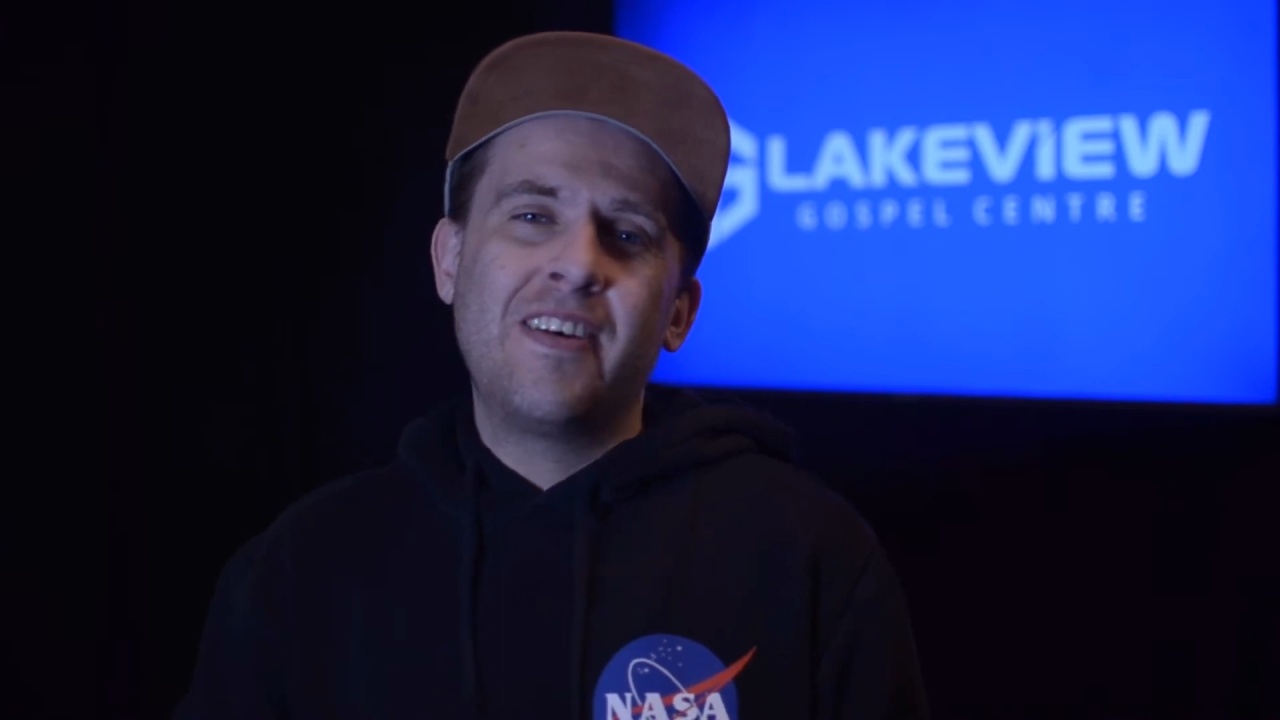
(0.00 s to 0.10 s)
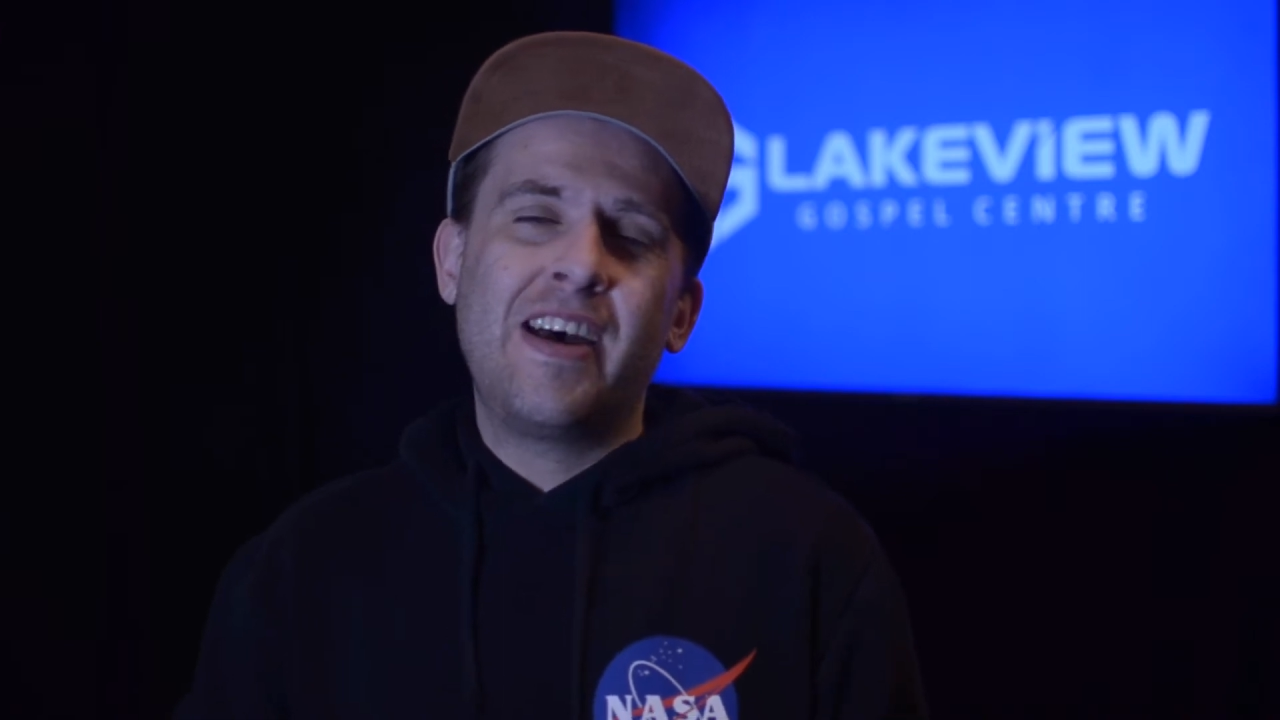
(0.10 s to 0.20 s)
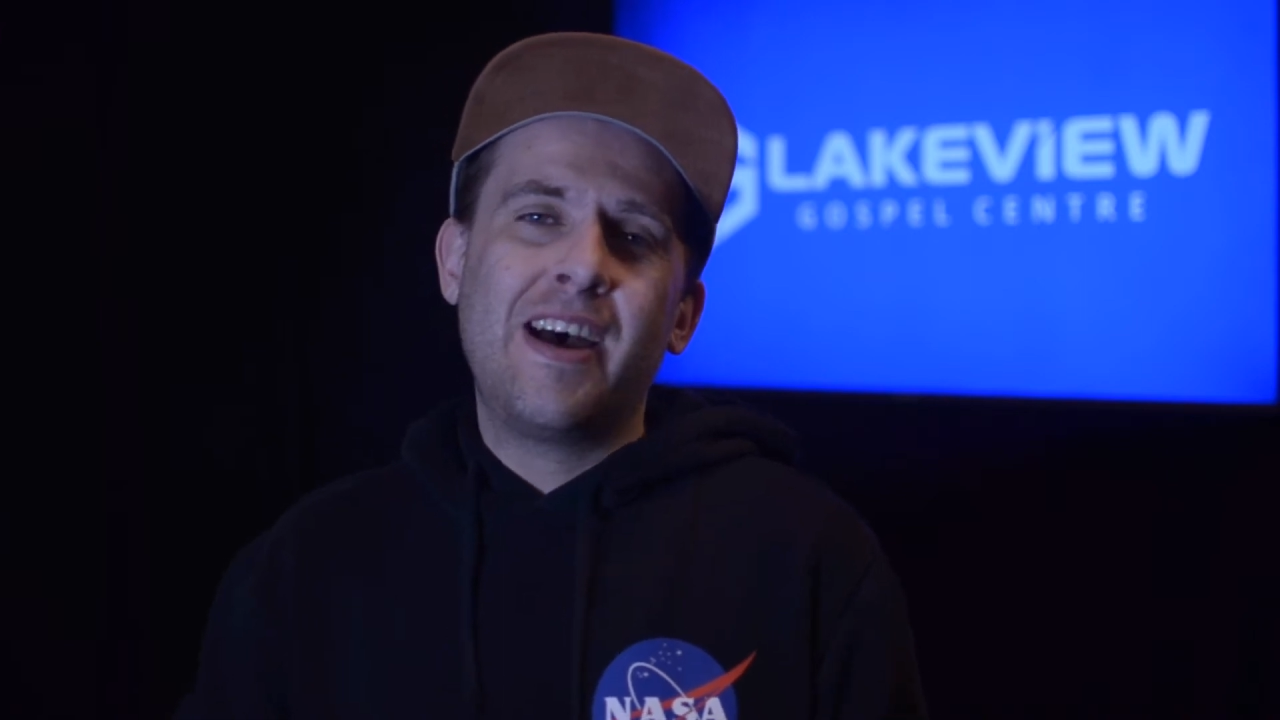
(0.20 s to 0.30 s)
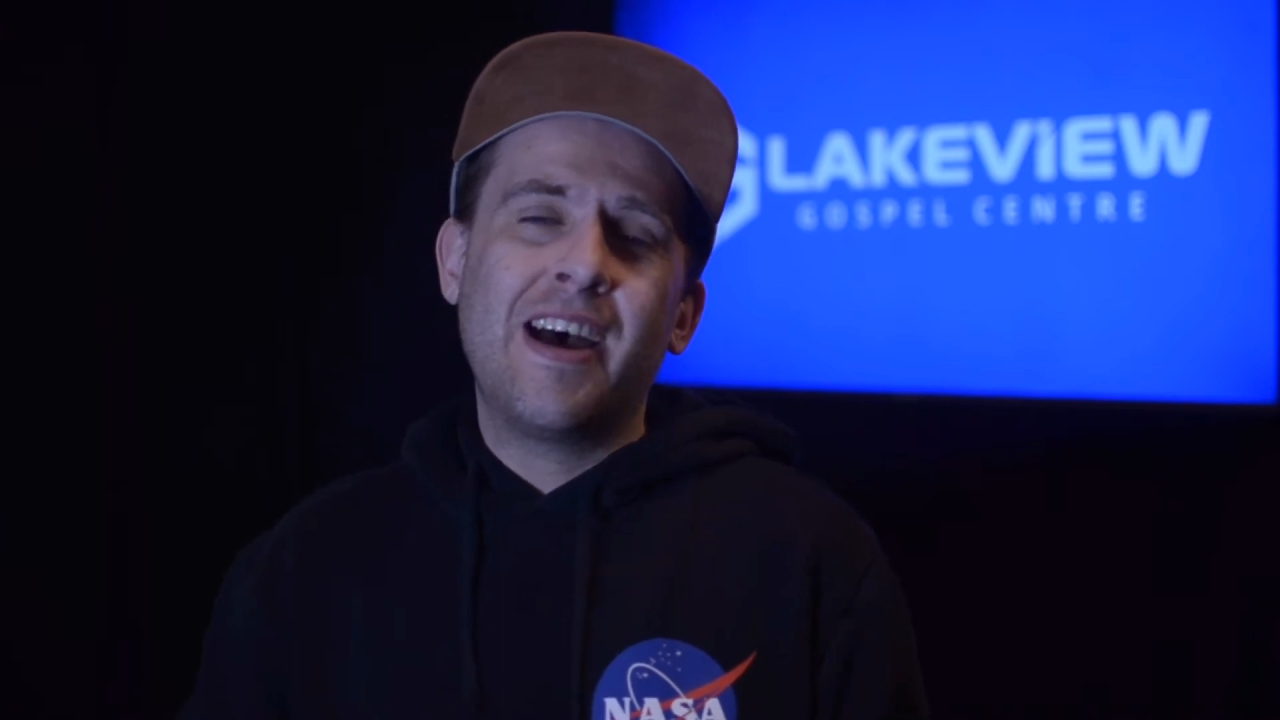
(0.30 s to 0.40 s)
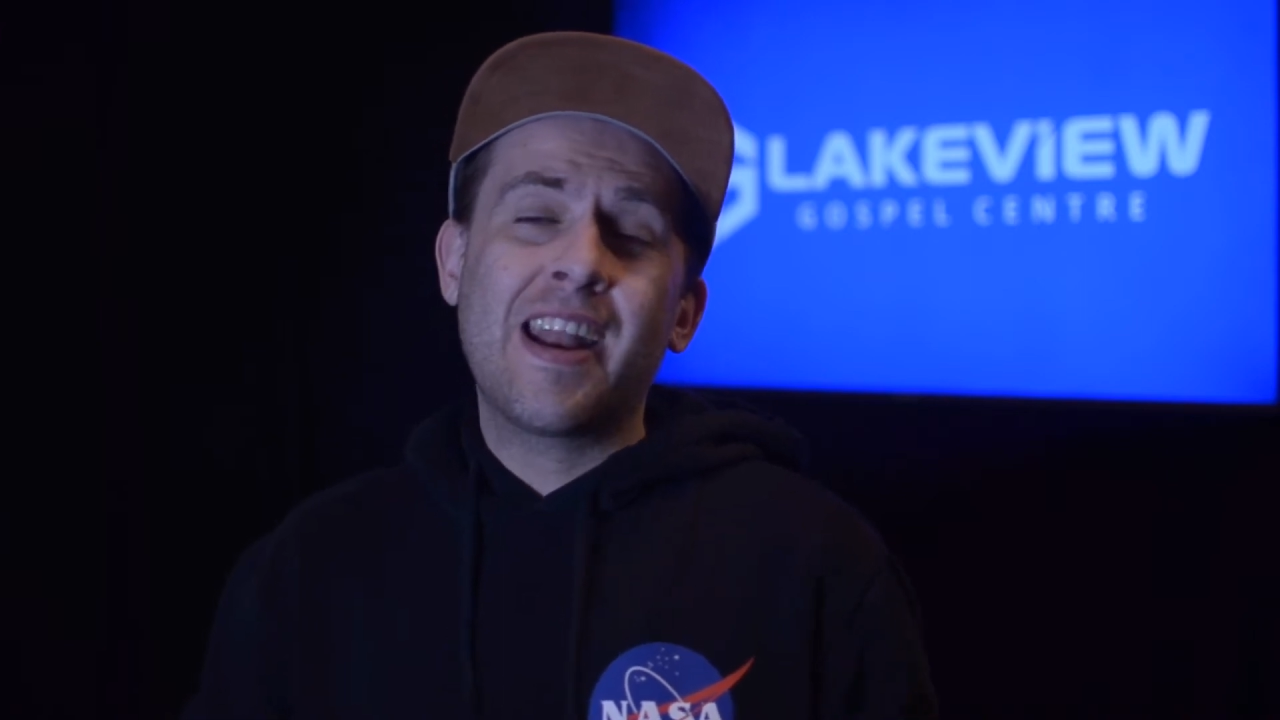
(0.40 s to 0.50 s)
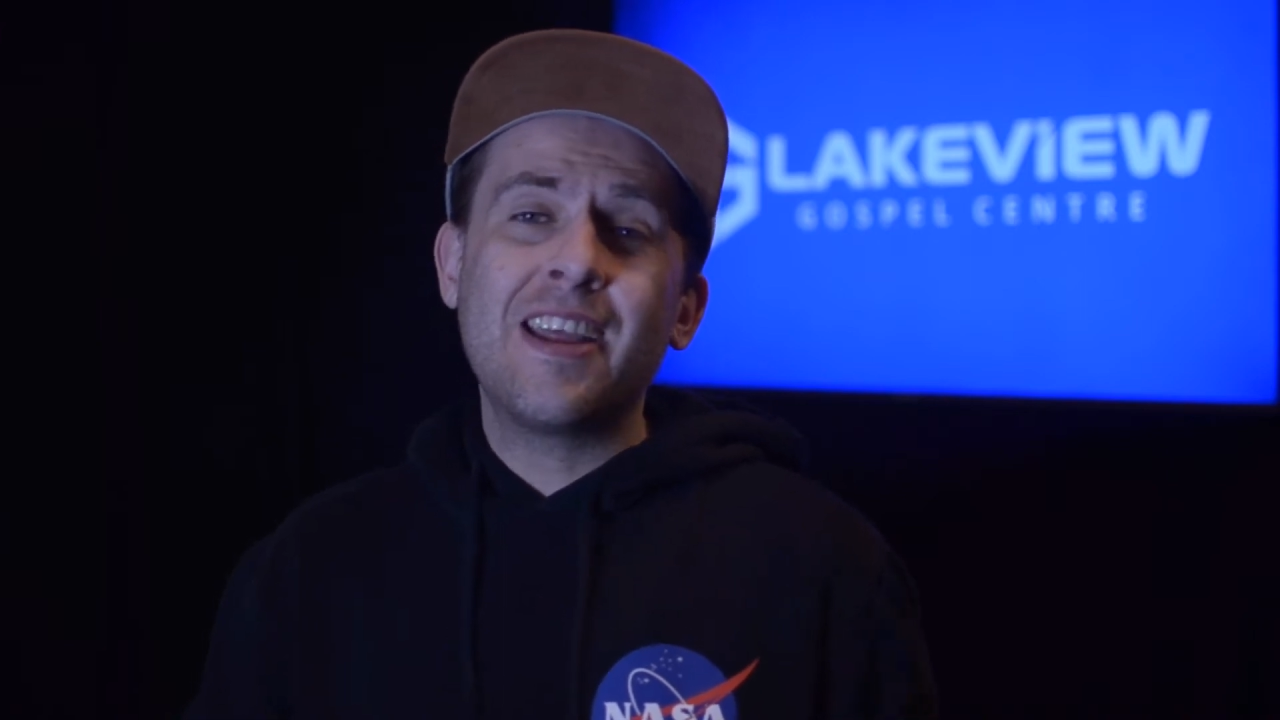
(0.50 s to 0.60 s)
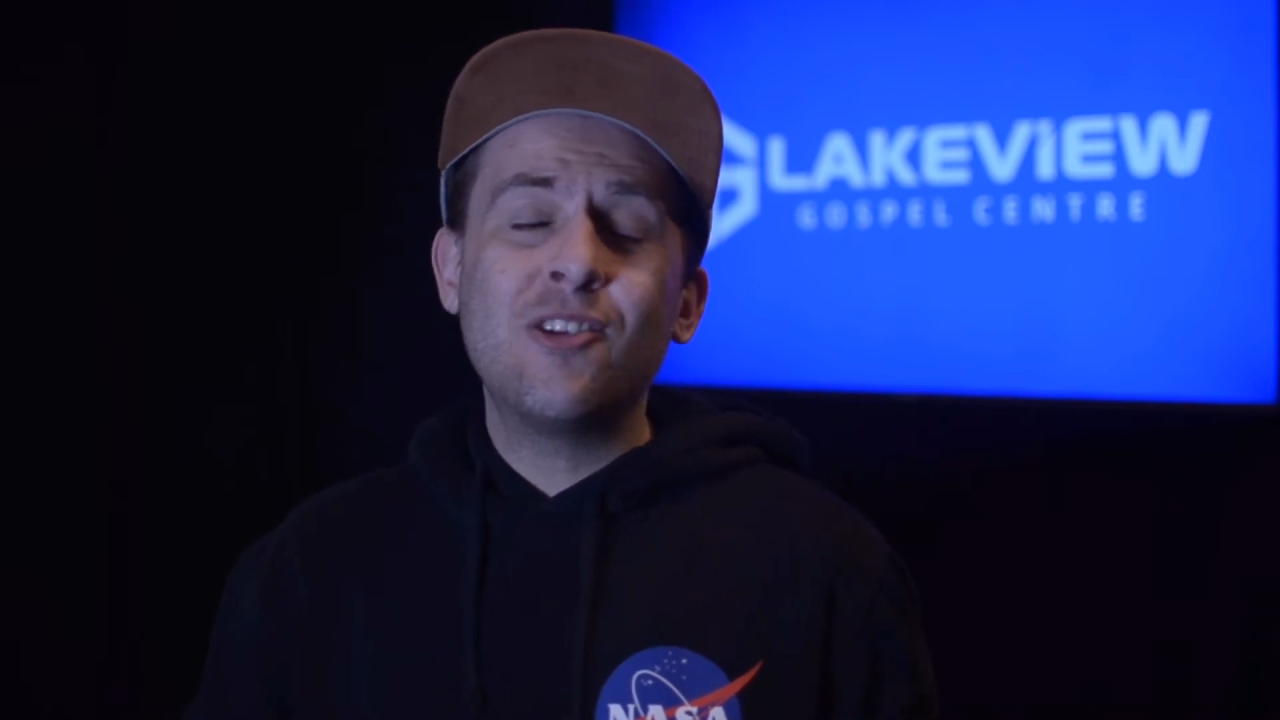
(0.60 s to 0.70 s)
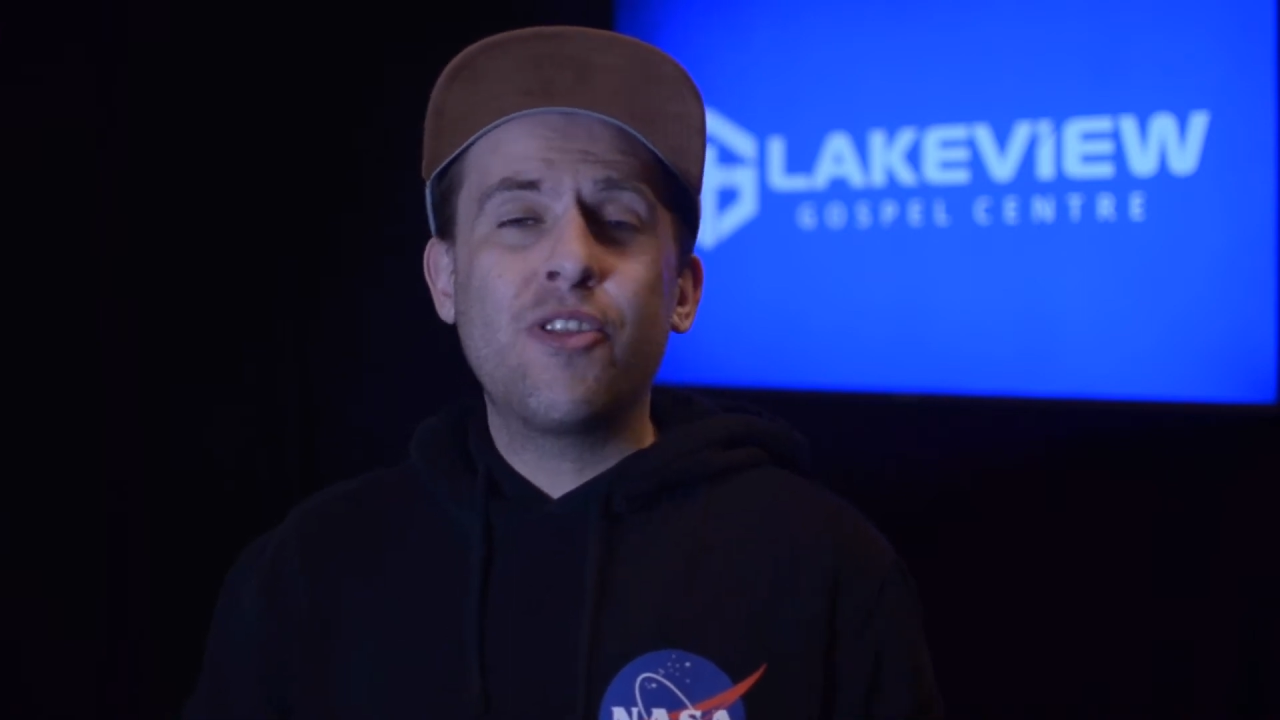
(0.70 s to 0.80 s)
And I know